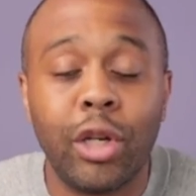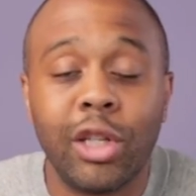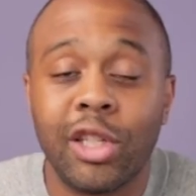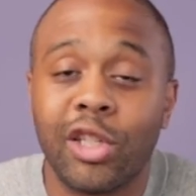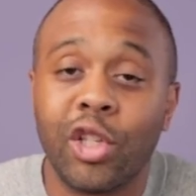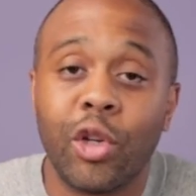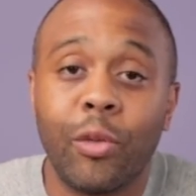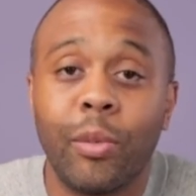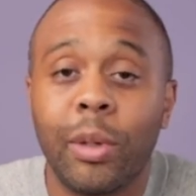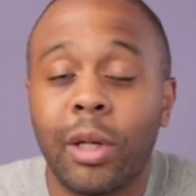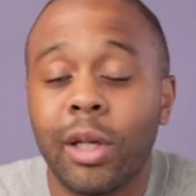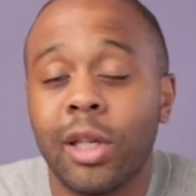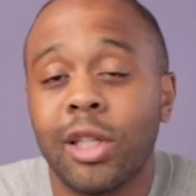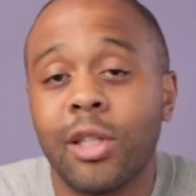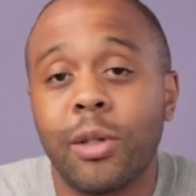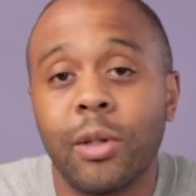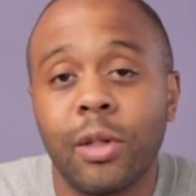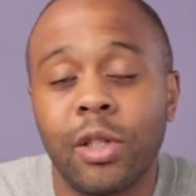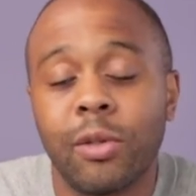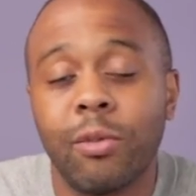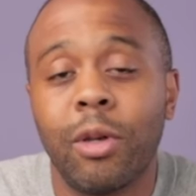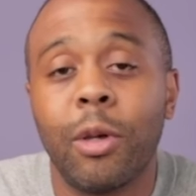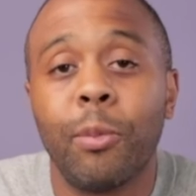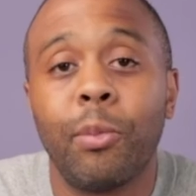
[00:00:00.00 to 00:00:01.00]
And so because
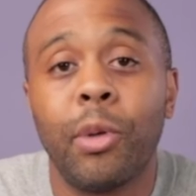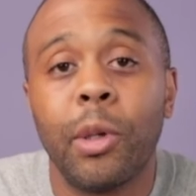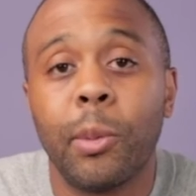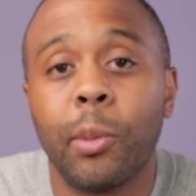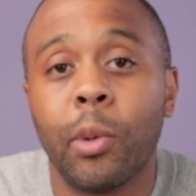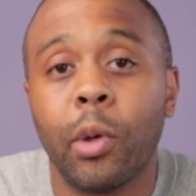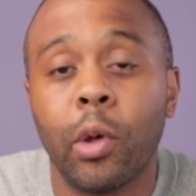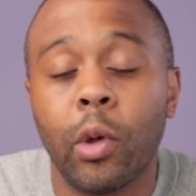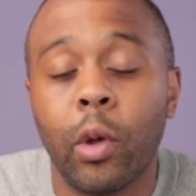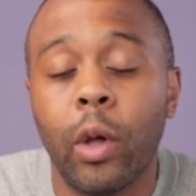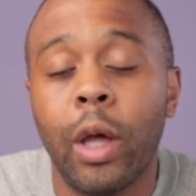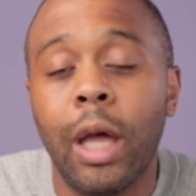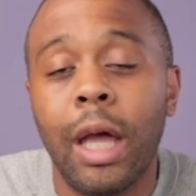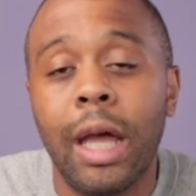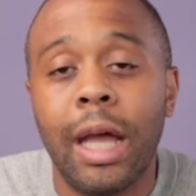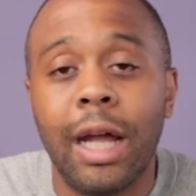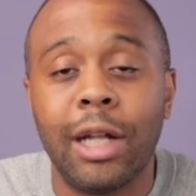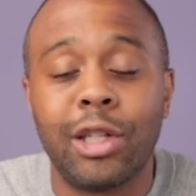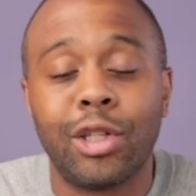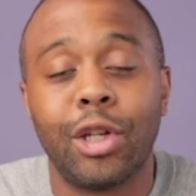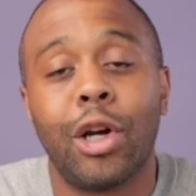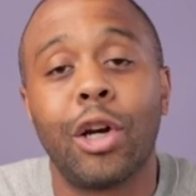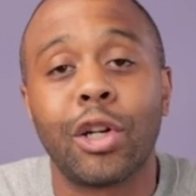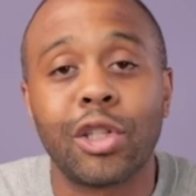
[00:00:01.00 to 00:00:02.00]
so many people
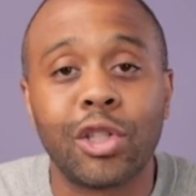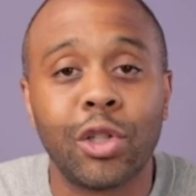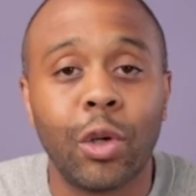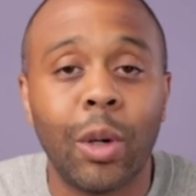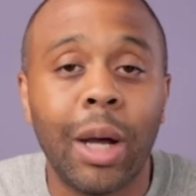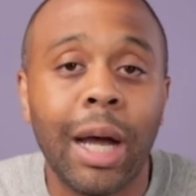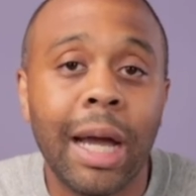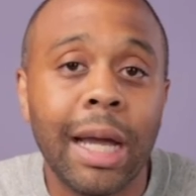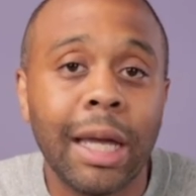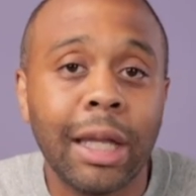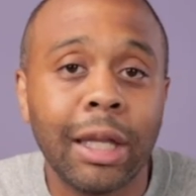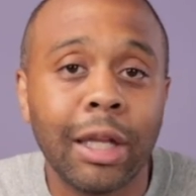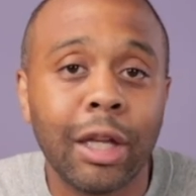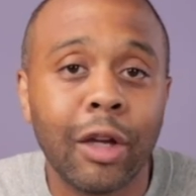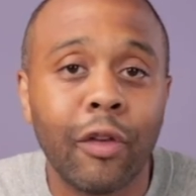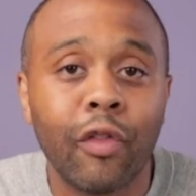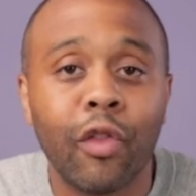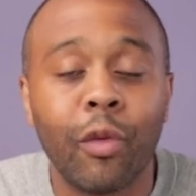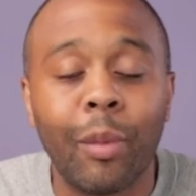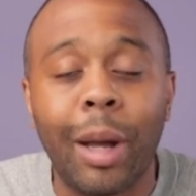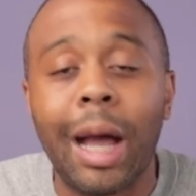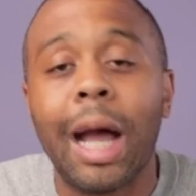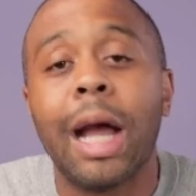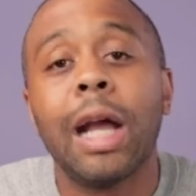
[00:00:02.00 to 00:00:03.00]
had talked so highly of
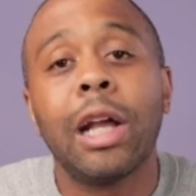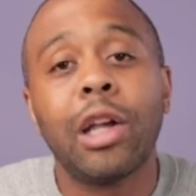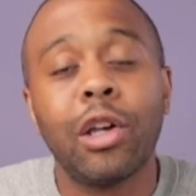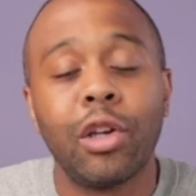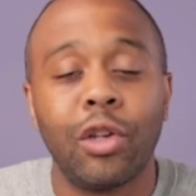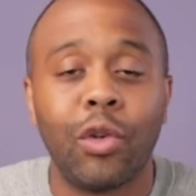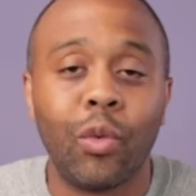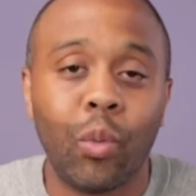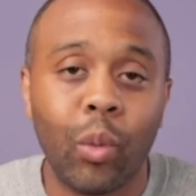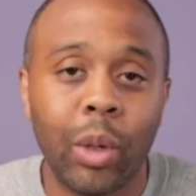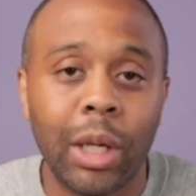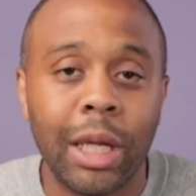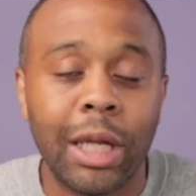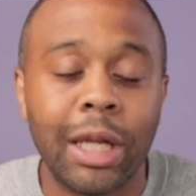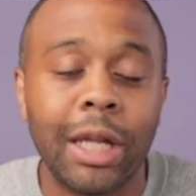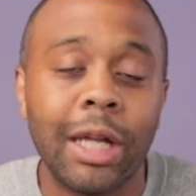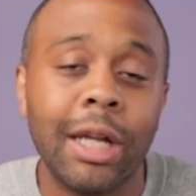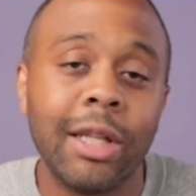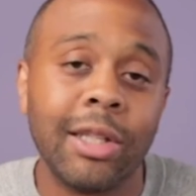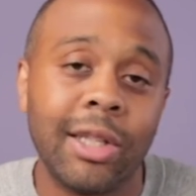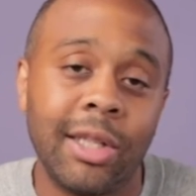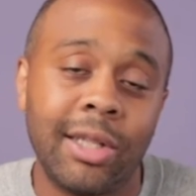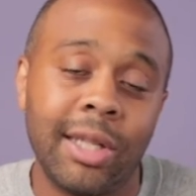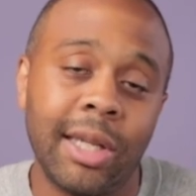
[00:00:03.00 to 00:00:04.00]
them, I couldn't wait
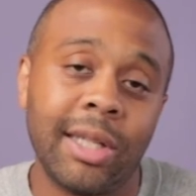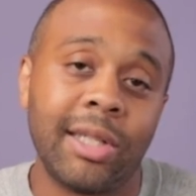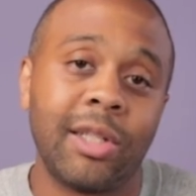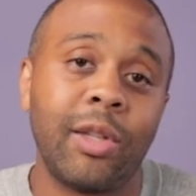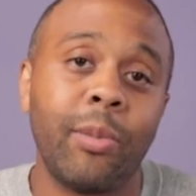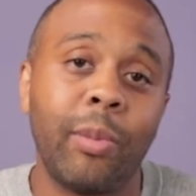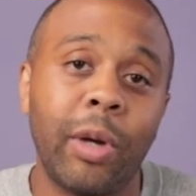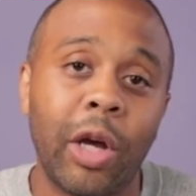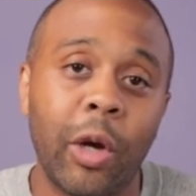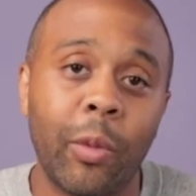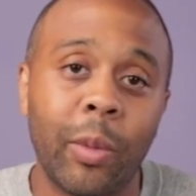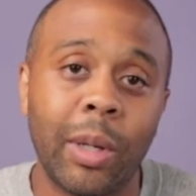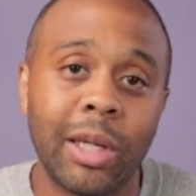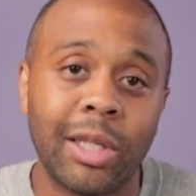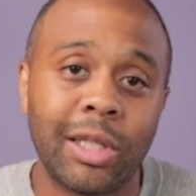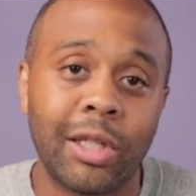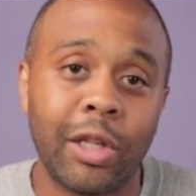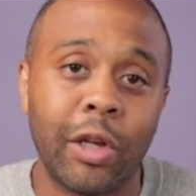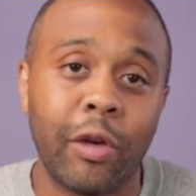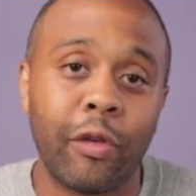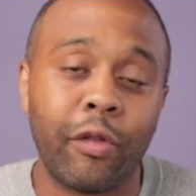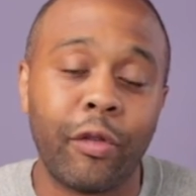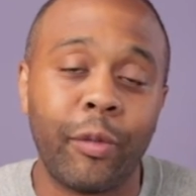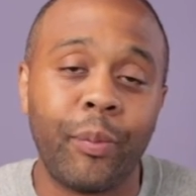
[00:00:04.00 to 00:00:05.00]
to test them out
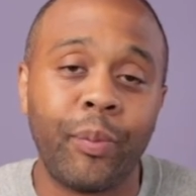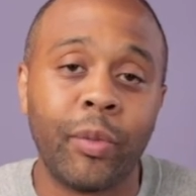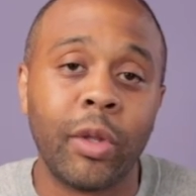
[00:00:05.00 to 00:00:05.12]
myself.